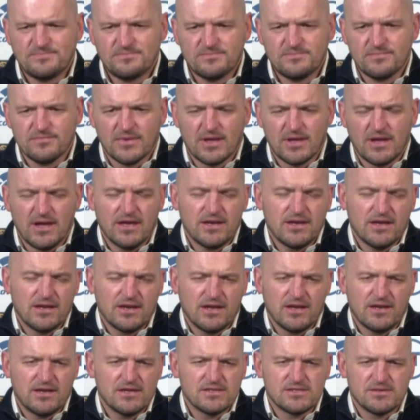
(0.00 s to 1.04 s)
And it, it
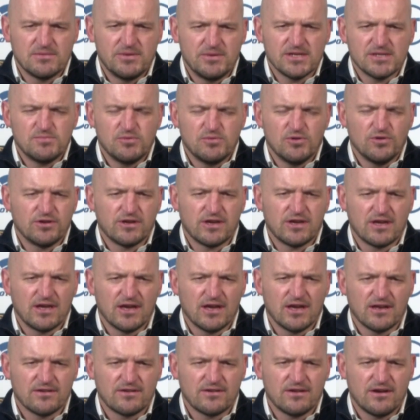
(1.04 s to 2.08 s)
is the best ball you can get,
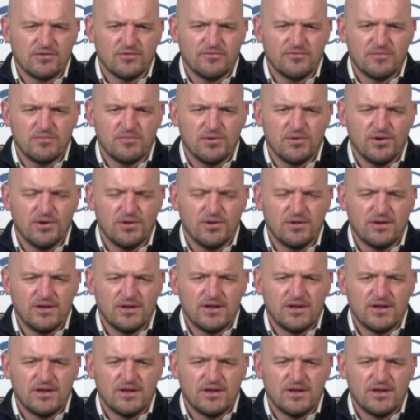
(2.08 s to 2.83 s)
turnover ball.